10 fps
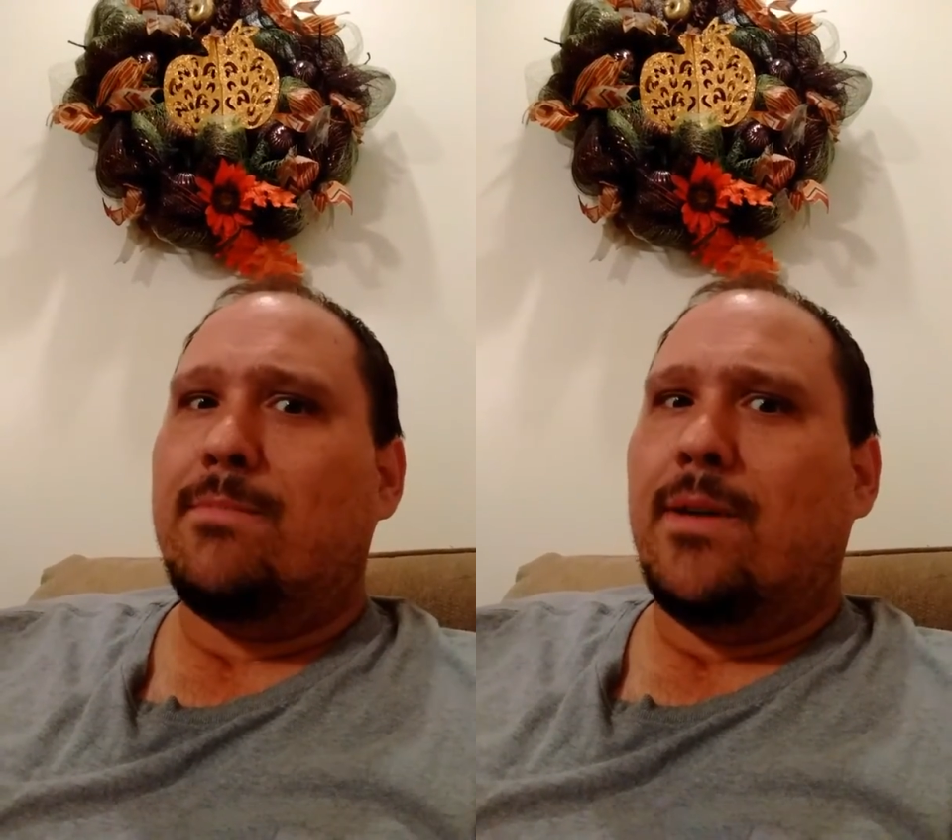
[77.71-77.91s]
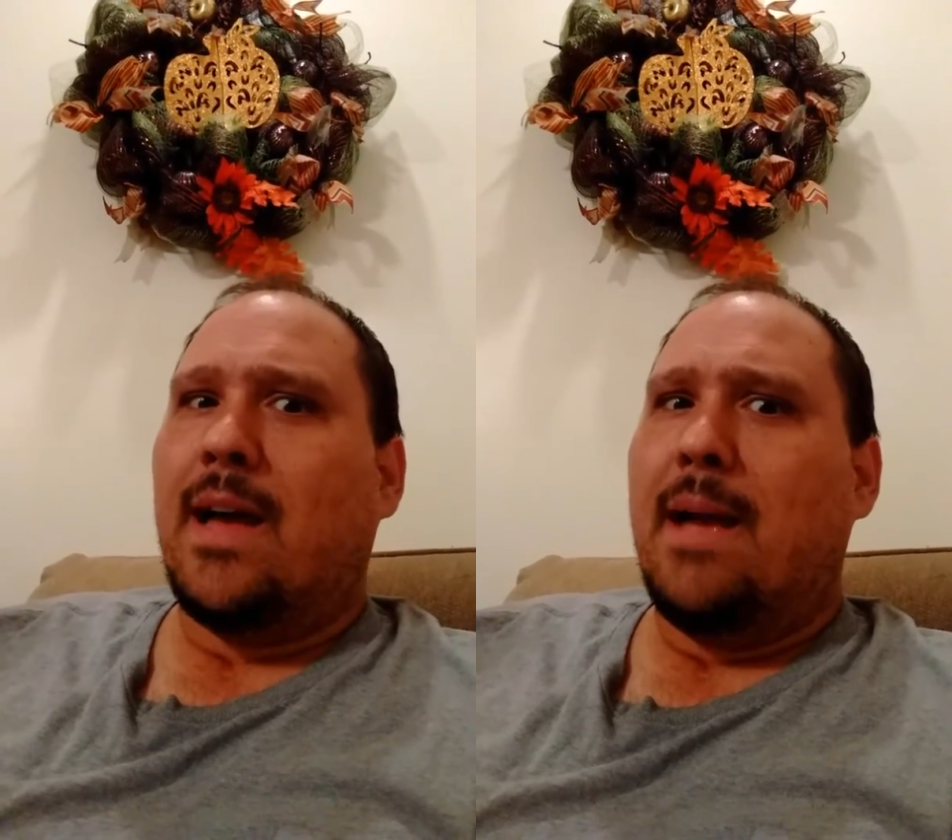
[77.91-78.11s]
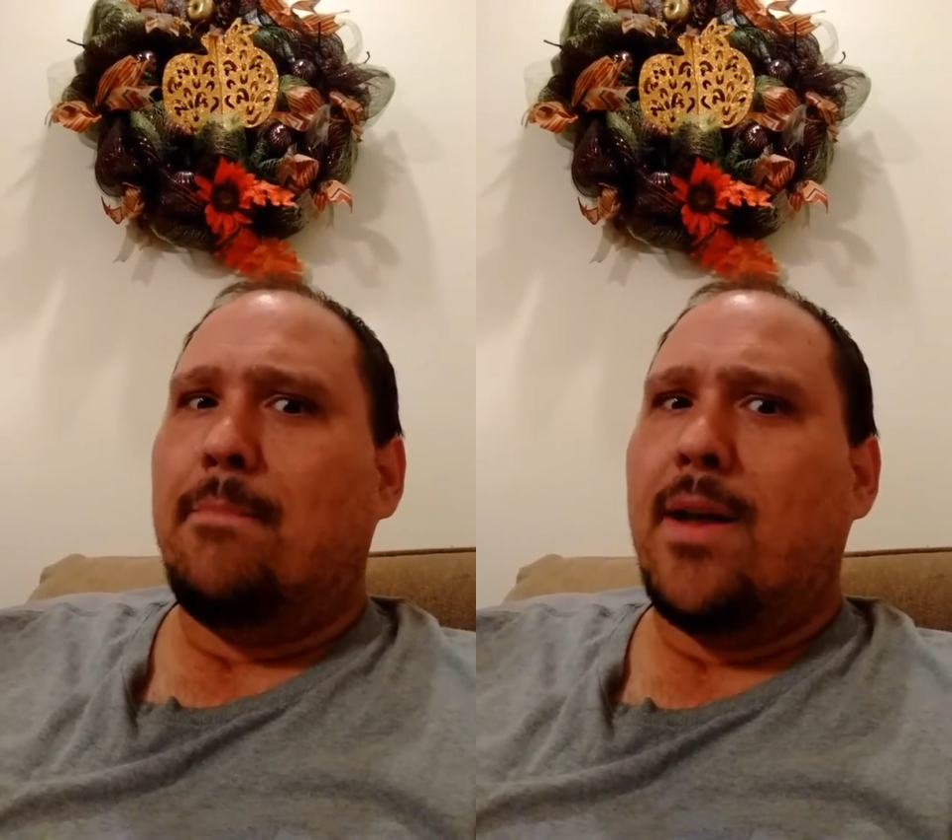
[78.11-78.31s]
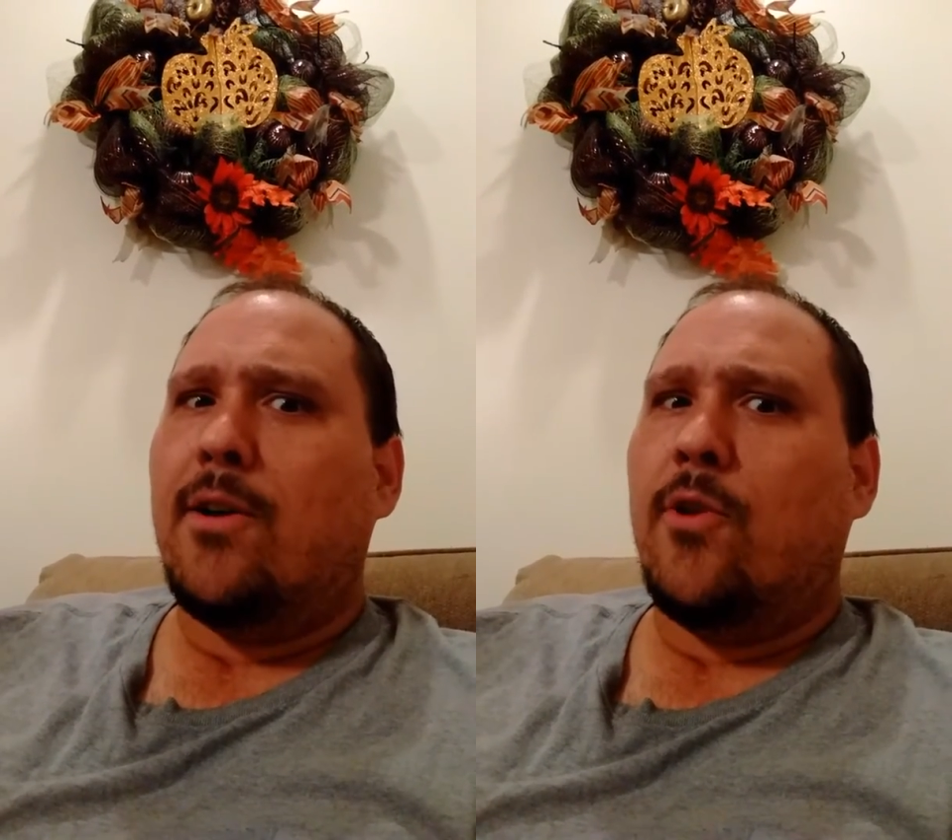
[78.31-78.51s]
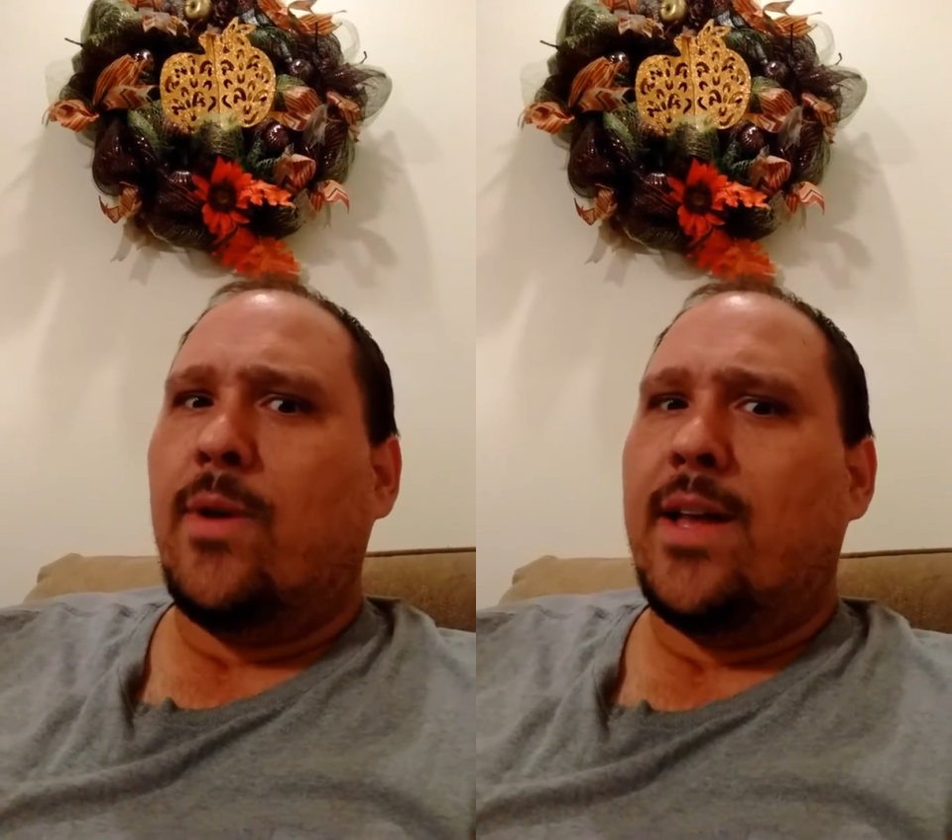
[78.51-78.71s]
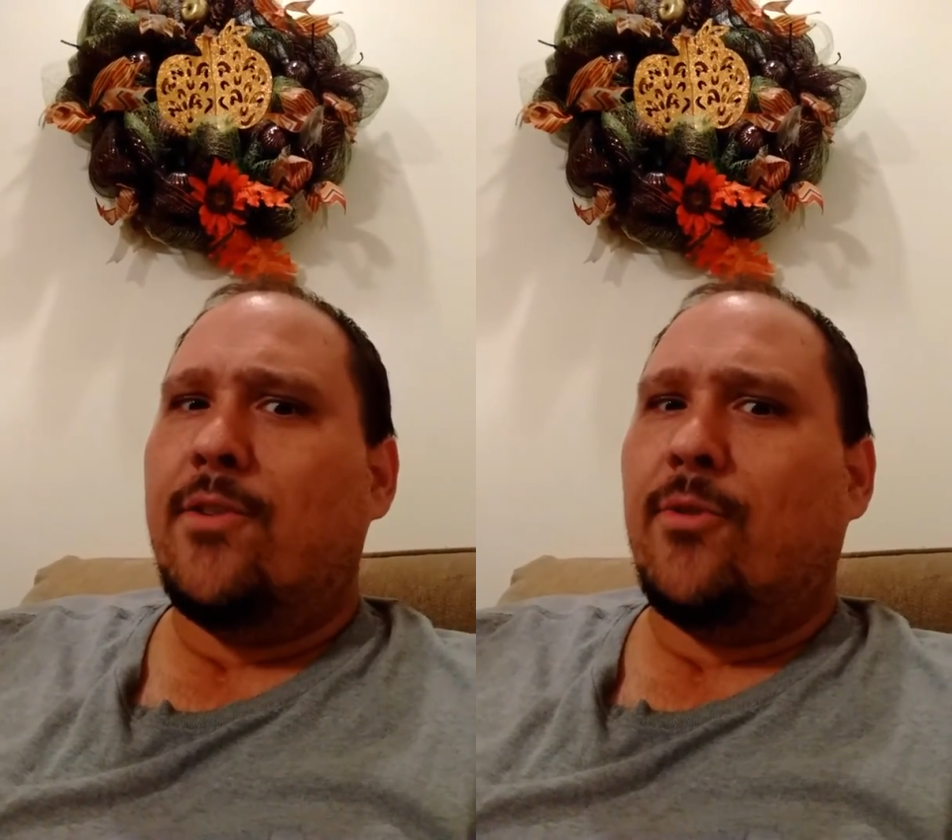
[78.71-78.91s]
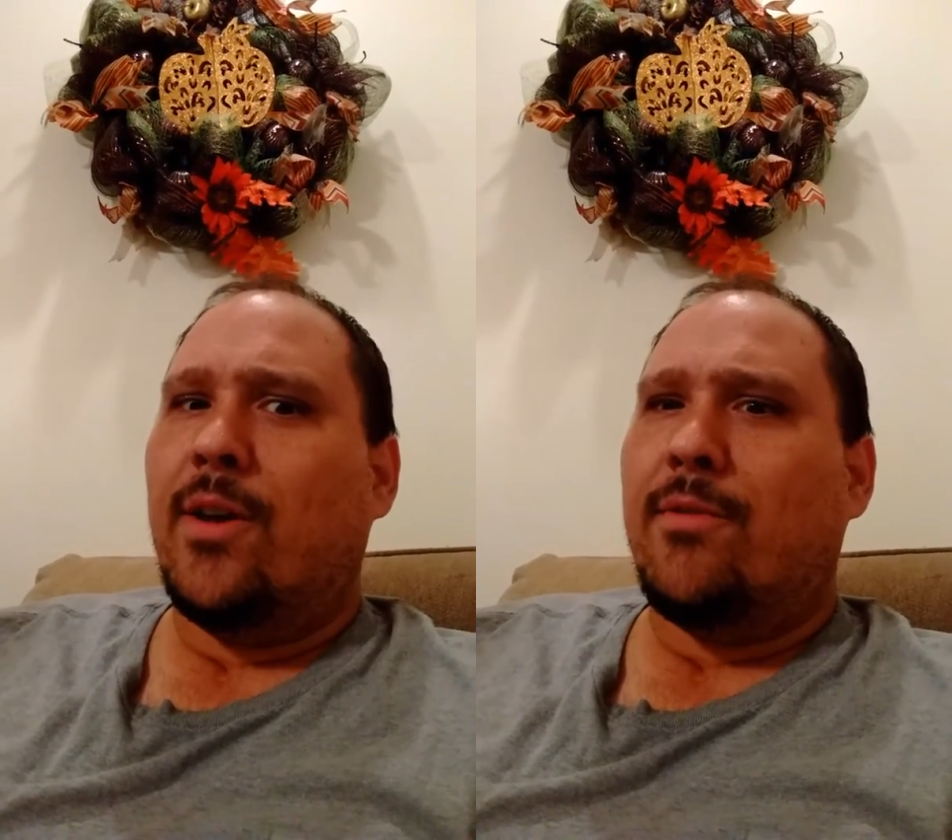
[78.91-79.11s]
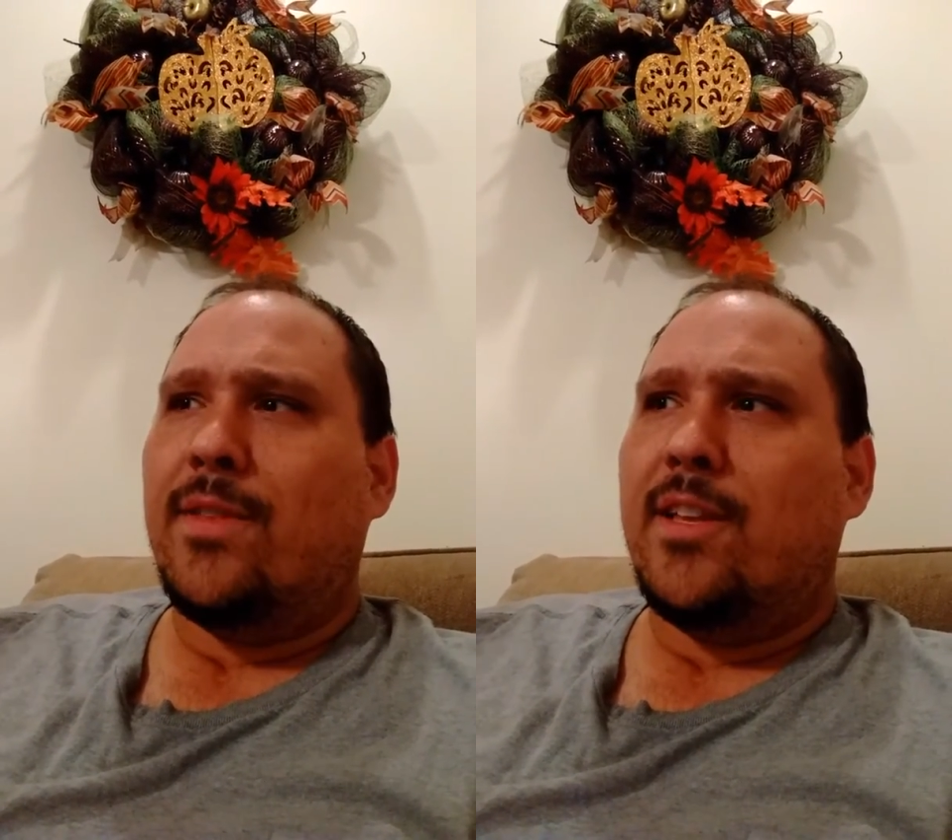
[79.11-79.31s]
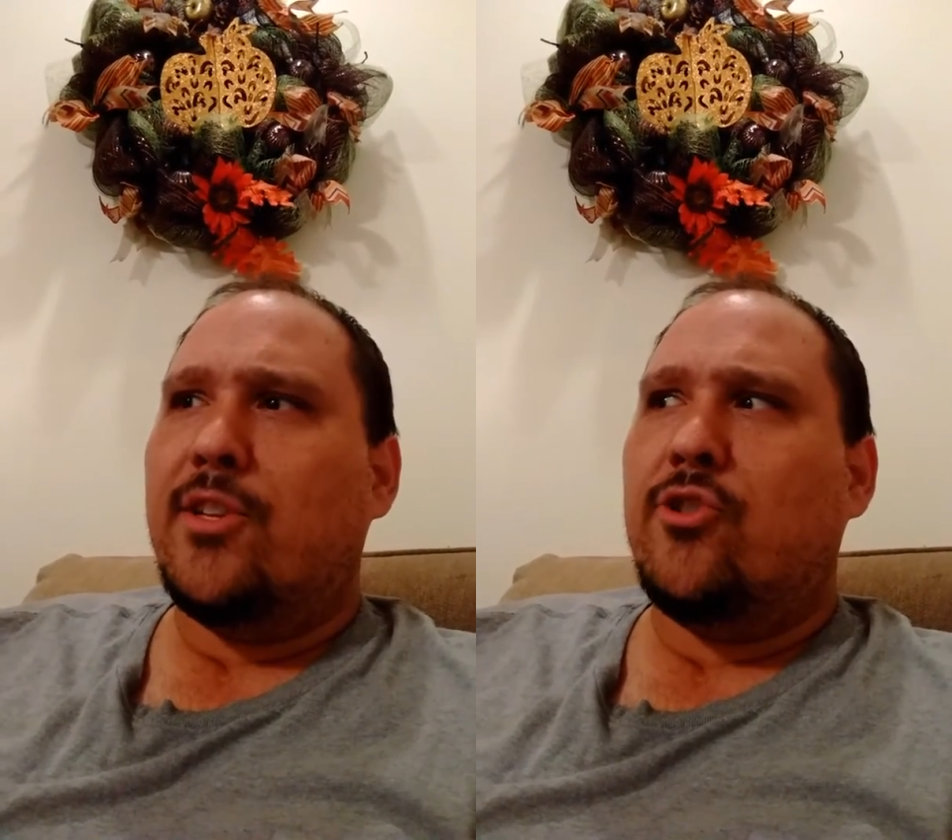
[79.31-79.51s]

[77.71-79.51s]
but I better go ahead and agree with it